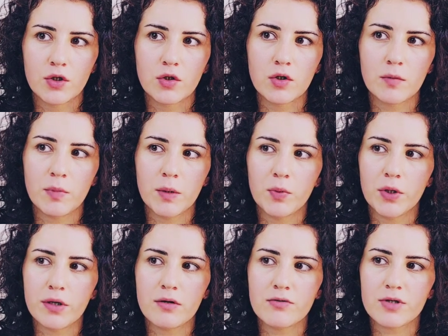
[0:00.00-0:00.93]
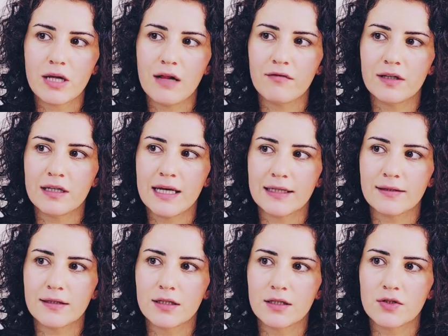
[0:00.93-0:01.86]
You could be putting yourself in
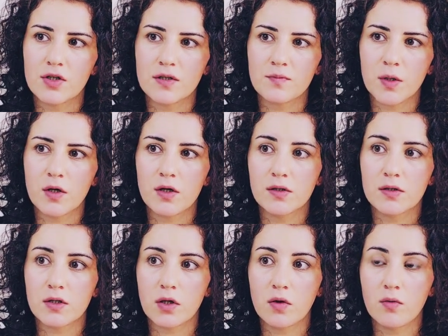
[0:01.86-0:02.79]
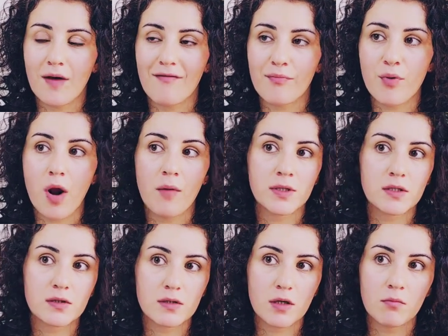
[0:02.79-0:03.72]
debt just because you have
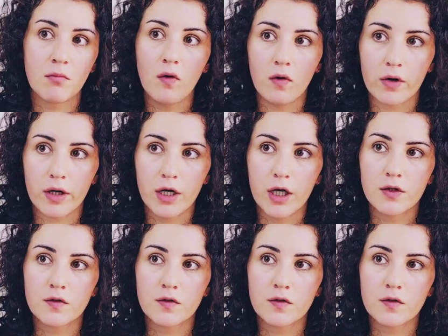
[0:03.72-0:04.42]
promised more